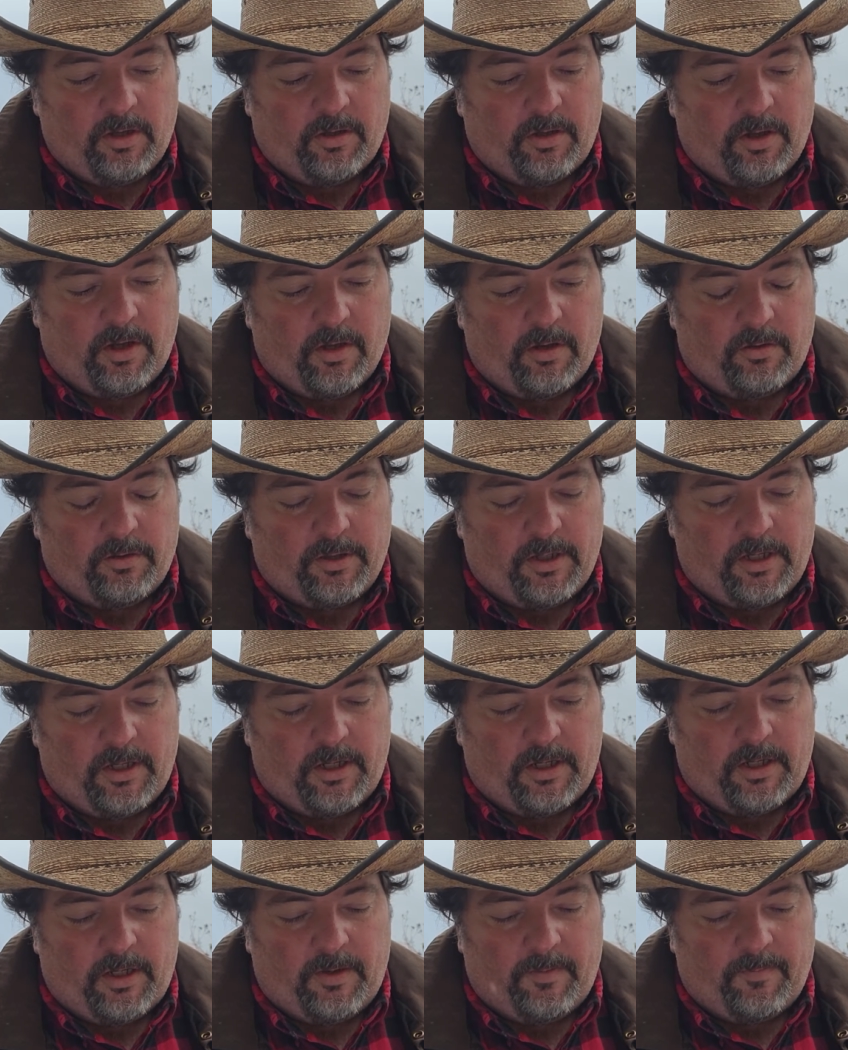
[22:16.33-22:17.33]
The
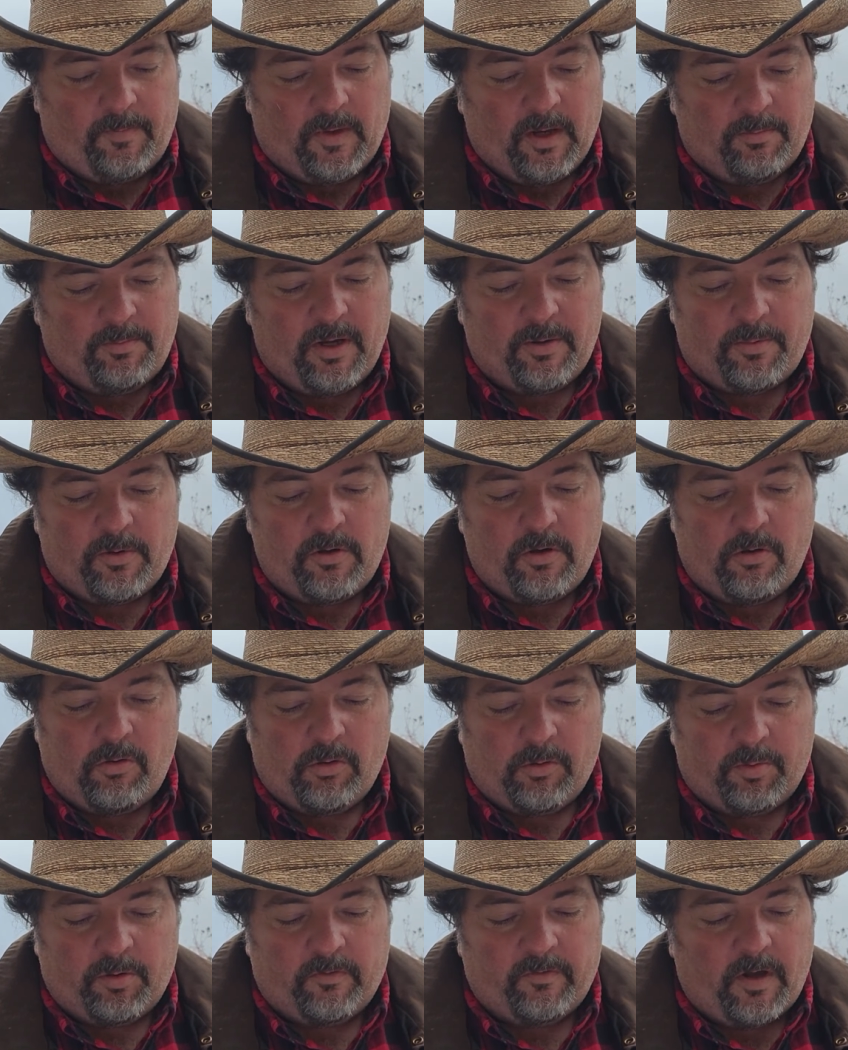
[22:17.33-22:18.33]
only people who
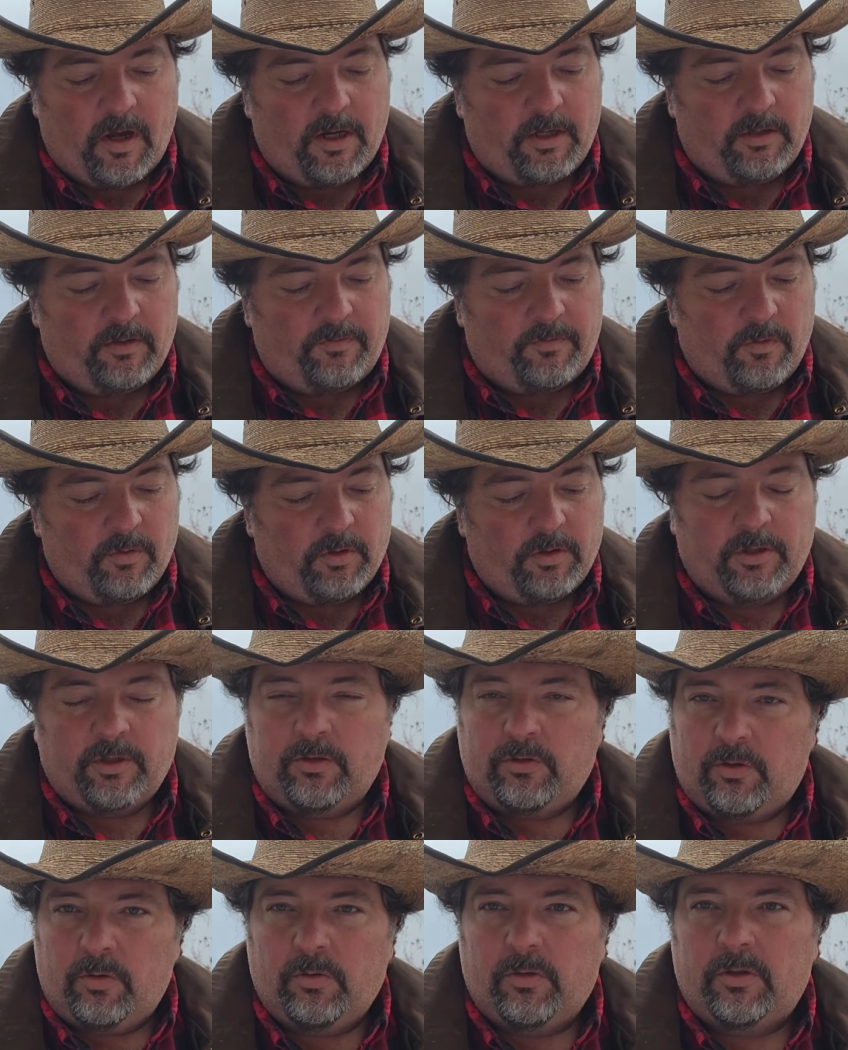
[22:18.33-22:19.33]
were provided for
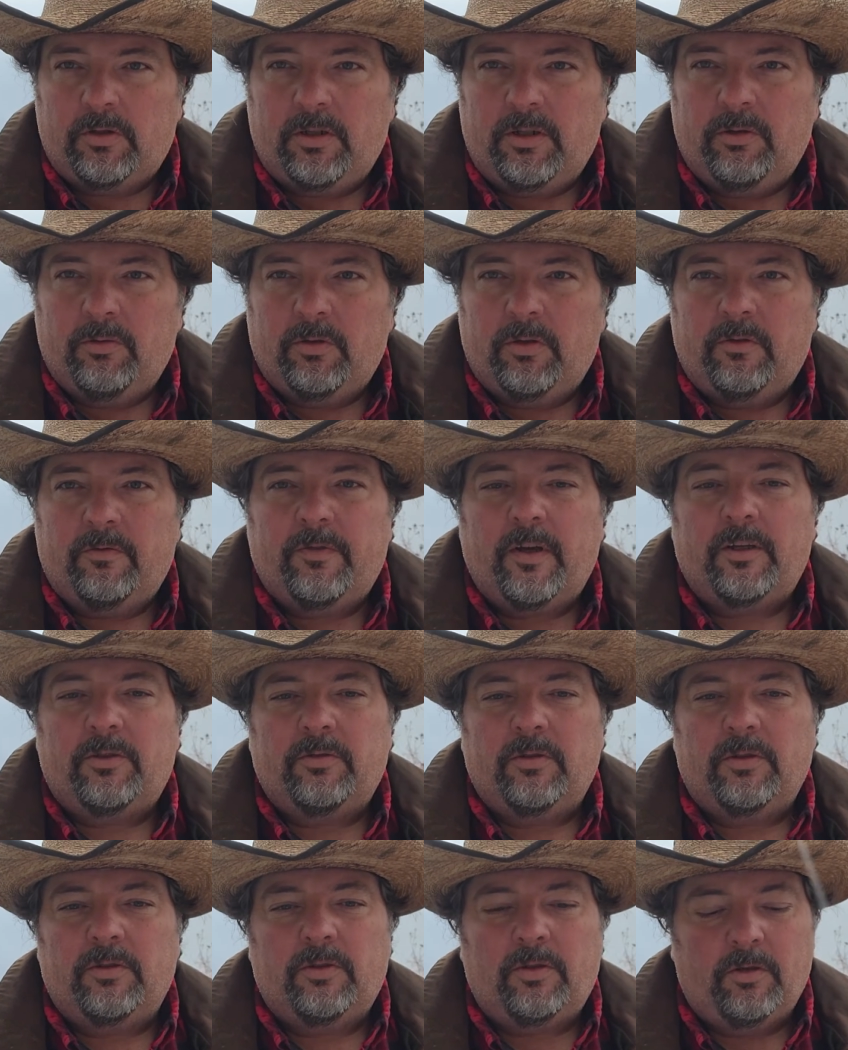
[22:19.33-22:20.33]
historically were the
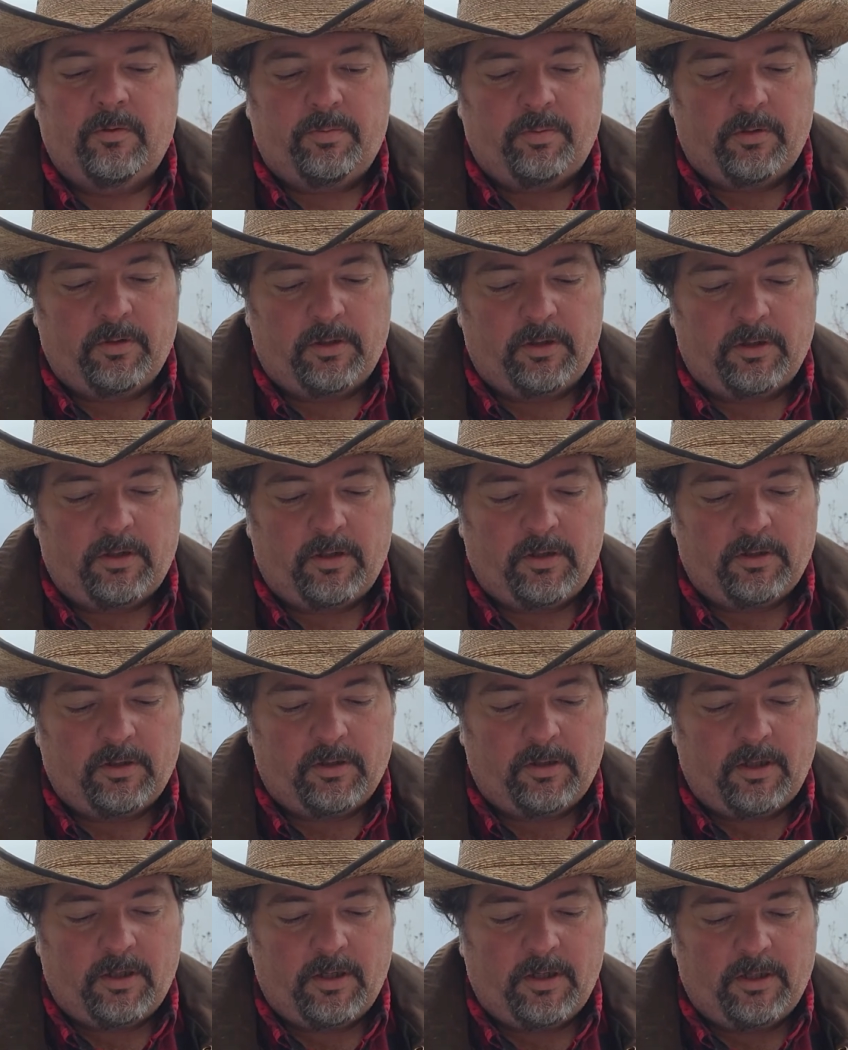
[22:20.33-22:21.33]
veterans who put it on the
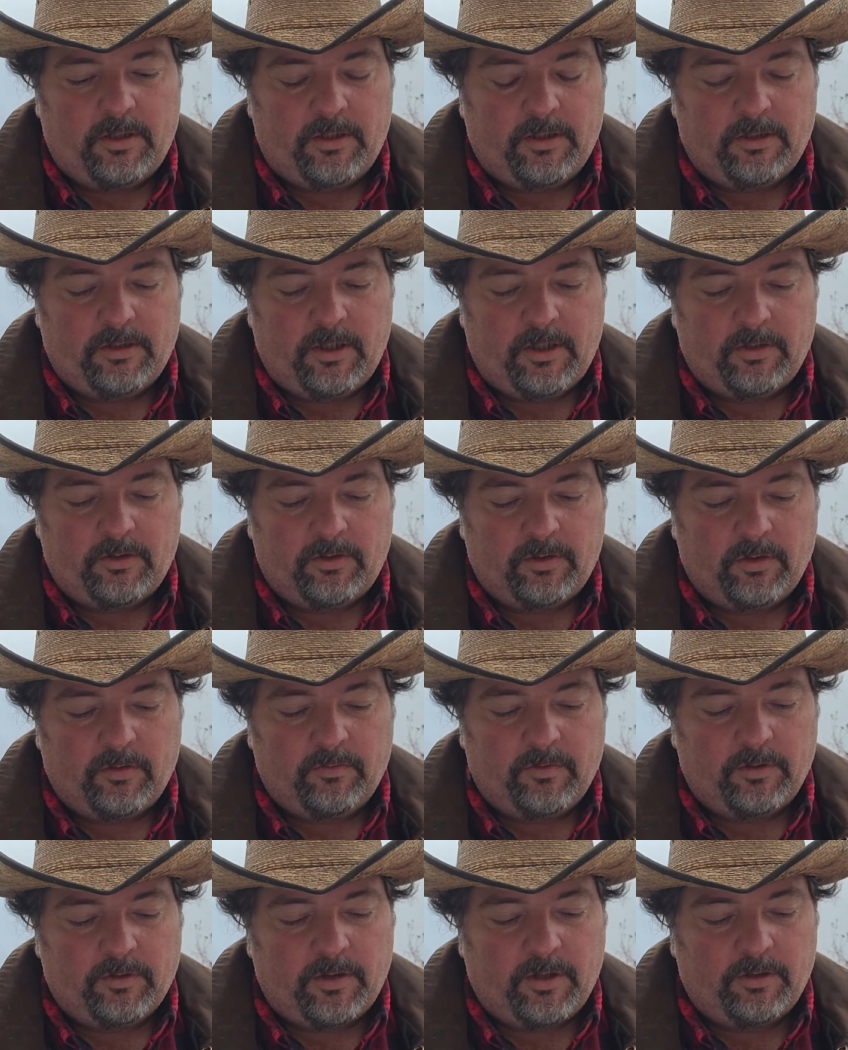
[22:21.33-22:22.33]
line and
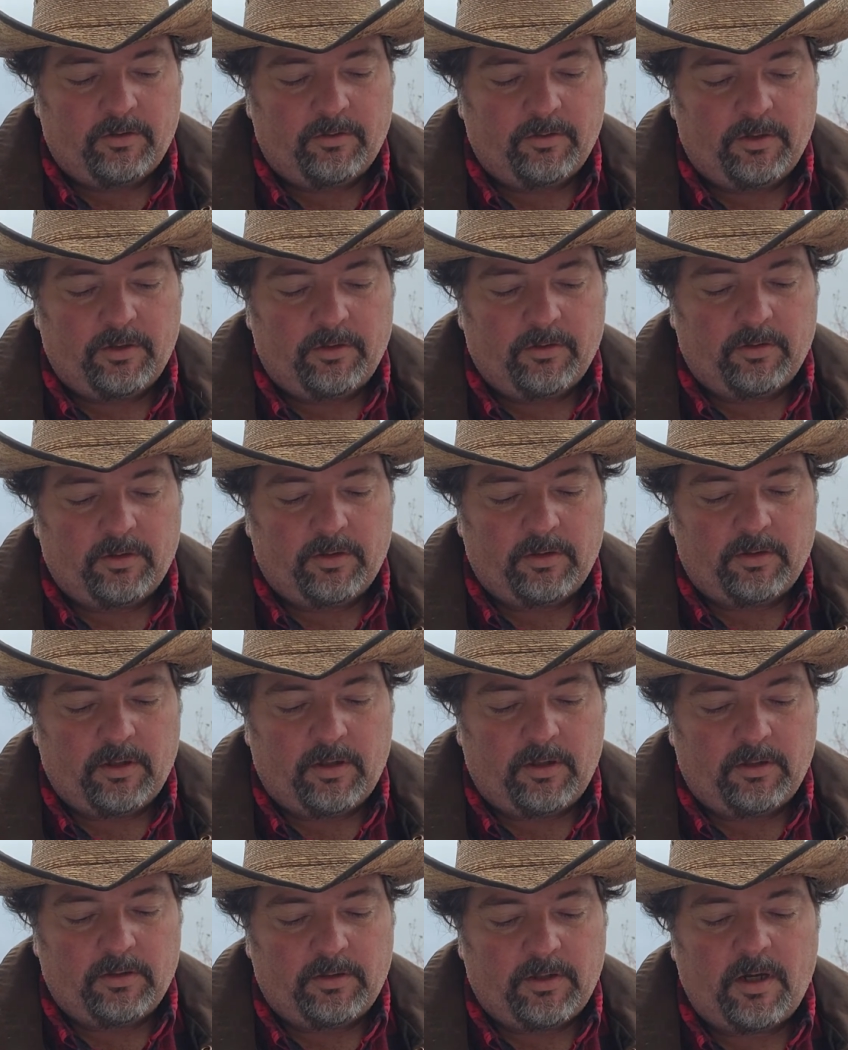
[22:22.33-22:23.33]
served their country during
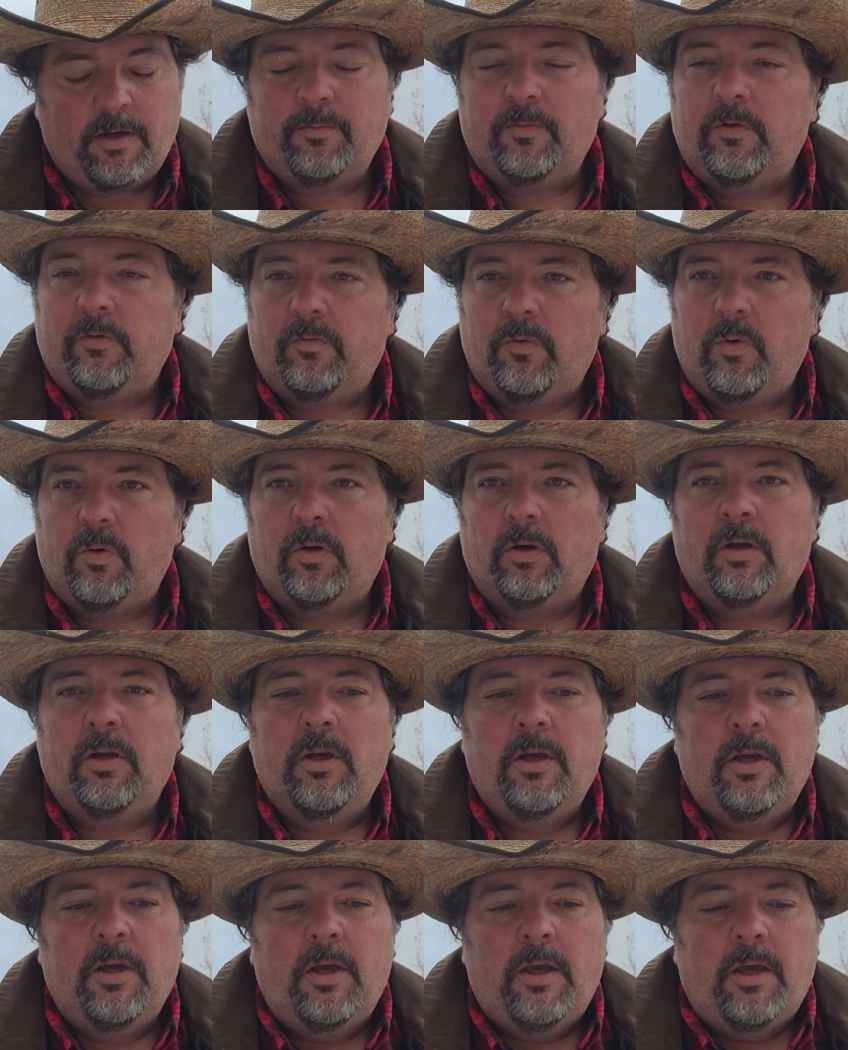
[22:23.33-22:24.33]
times of war.
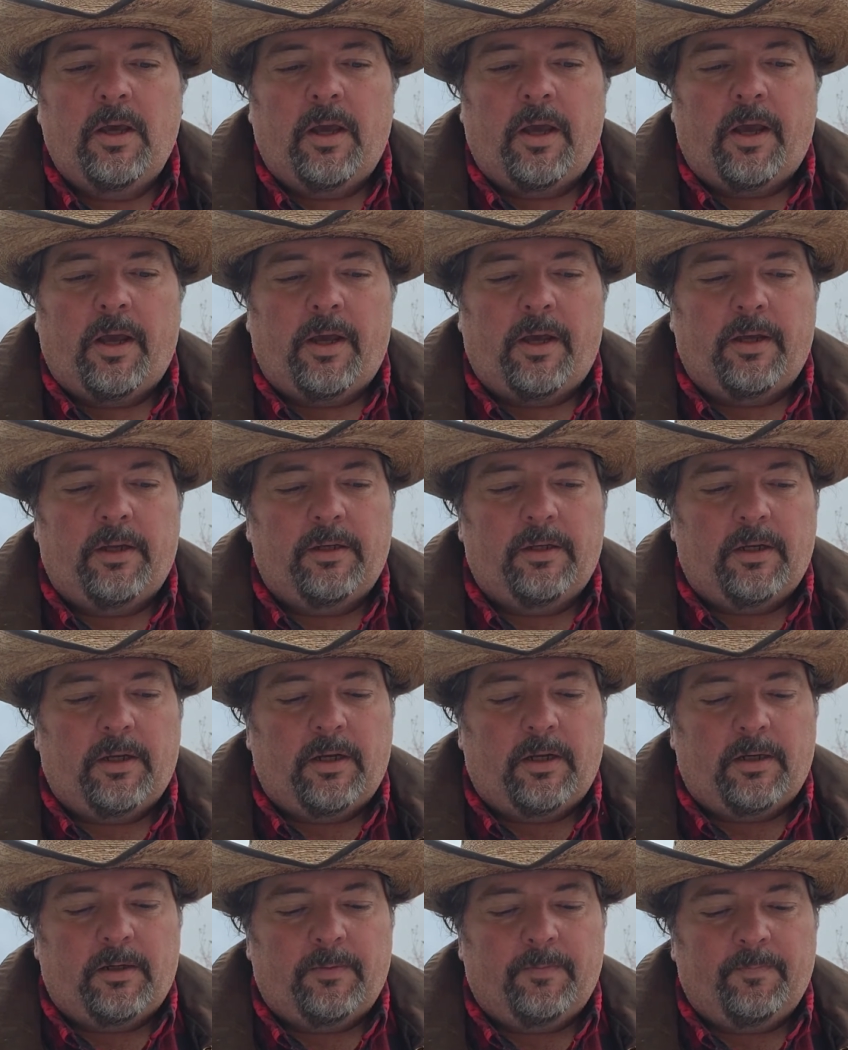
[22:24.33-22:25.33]
And,
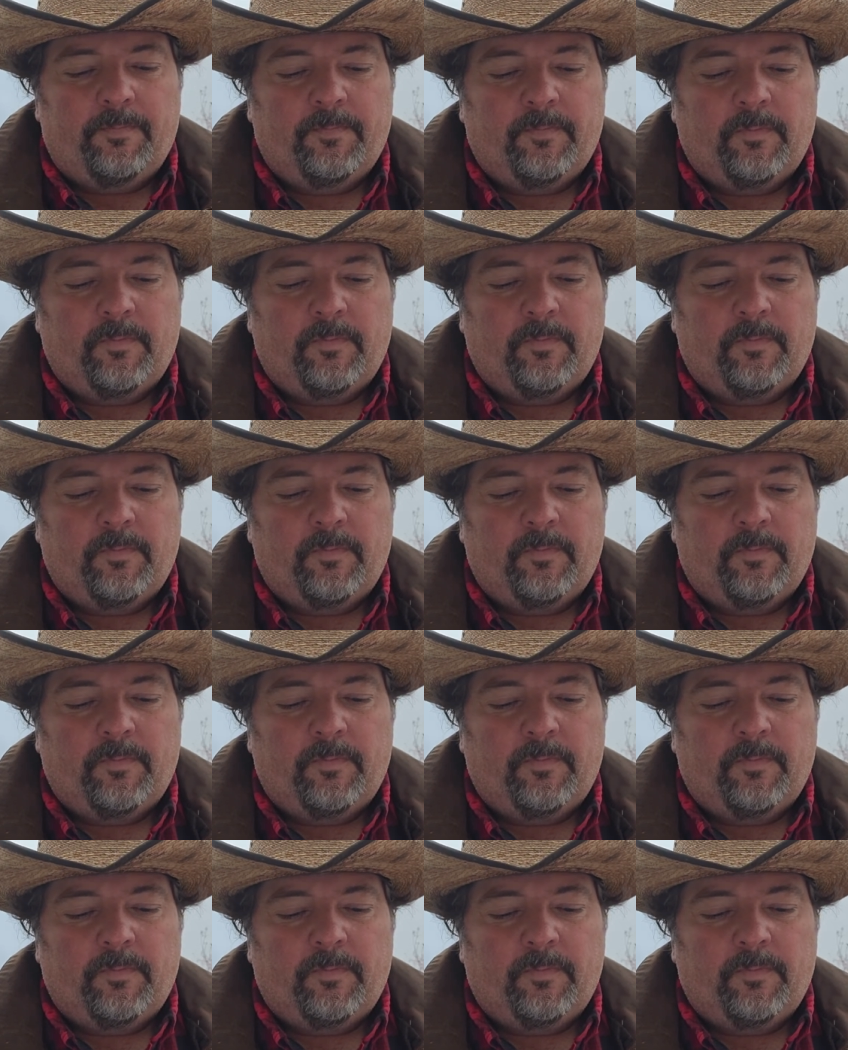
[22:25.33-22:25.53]
I